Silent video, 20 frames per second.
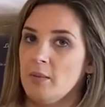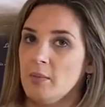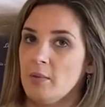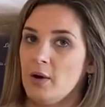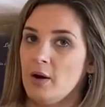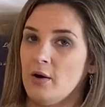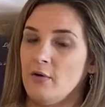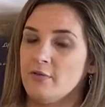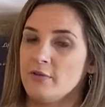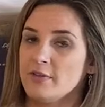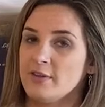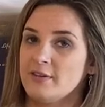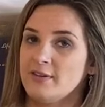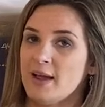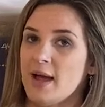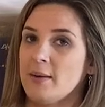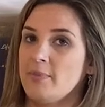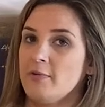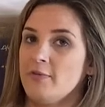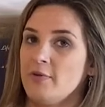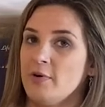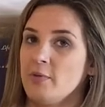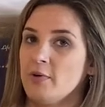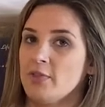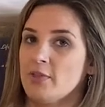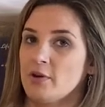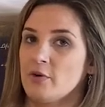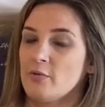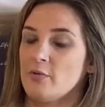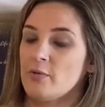over the top of it with
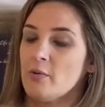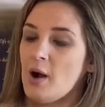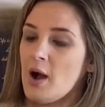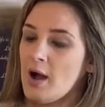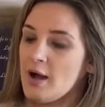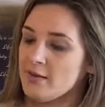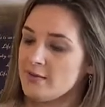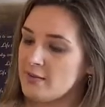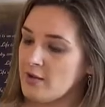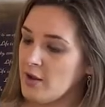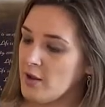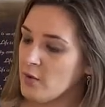a cross,